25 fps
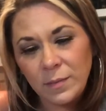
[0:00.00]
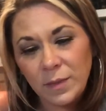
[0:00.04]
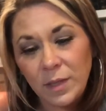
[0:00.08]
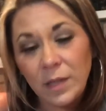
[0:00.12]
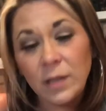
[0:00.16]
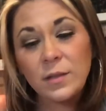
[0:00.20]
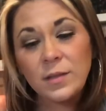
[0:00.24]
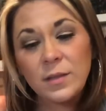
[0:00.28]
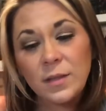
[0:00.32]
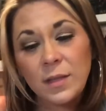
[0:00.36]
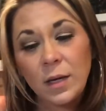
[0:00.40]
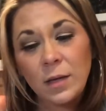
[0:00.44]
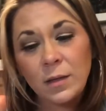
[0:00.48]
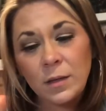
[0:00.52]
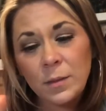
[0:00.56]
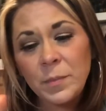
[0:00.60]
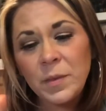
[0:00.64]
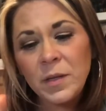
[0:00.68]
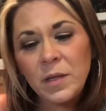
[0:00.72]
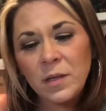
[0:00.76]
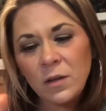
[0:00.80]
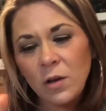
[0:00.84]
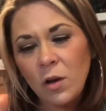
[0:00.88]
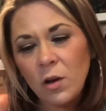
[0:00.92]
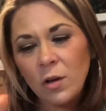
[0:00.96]
there's going to
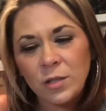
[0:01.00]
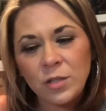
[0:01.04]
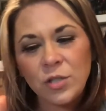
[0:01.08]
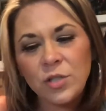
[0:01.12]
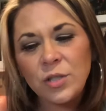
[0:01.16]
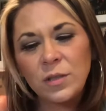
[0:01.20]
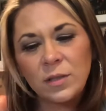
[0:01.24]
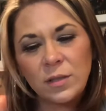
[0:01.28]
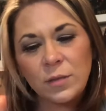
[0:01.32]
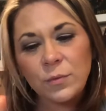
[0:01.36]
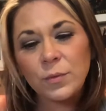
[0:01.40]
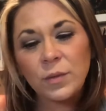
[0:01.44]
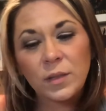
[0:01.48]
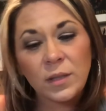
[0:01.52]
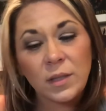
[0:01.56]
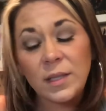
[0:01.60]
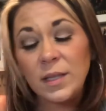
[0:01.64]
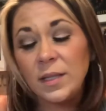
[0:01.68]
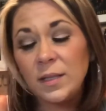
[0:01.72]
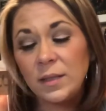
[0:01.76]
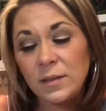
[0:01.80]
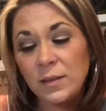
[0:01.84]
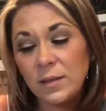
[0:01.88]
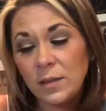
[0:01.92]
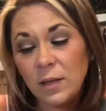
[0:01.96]
be a conscious
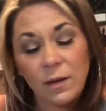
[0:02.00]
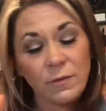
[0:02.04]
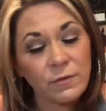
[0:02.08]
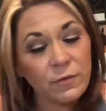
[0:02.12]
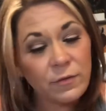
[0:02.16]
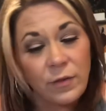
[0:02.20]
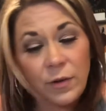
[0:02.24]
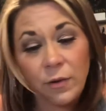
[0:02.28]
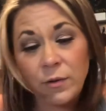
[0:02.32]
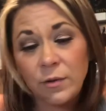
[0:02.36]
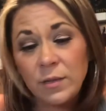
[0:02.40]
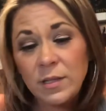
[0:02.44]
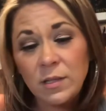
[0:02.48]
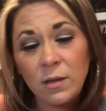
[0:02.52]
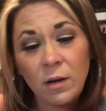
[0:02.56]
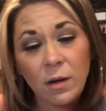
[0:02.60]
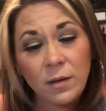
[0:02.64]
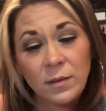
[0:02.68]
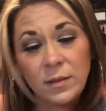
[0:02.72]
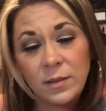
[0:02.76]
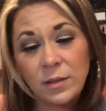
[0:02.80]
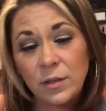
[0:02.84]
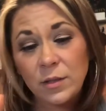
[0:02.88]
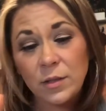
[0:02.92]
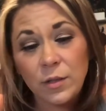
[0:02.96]
release of a very
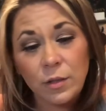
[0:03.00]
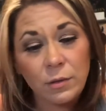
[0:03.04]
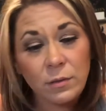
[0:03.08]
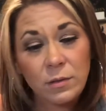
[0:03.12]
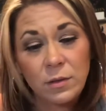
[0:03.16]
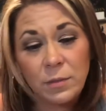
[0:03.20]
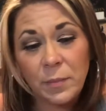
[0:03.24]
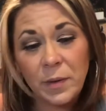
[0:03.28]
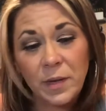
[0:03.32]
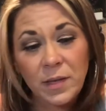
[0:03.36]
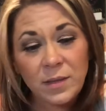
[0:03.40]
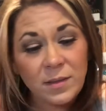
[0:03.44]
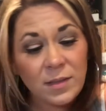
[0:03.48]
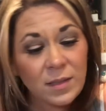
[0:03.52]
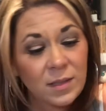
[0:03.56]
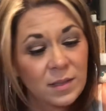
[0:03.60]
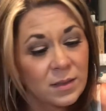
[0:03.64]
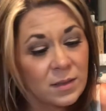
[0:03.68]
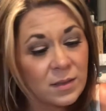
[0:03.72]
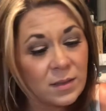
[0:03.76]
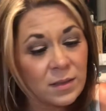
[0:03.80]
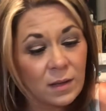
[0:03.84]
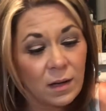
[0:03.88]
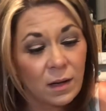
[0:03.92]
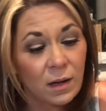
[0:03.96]
toxic,
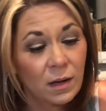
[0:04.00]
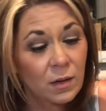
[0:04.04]
codependent,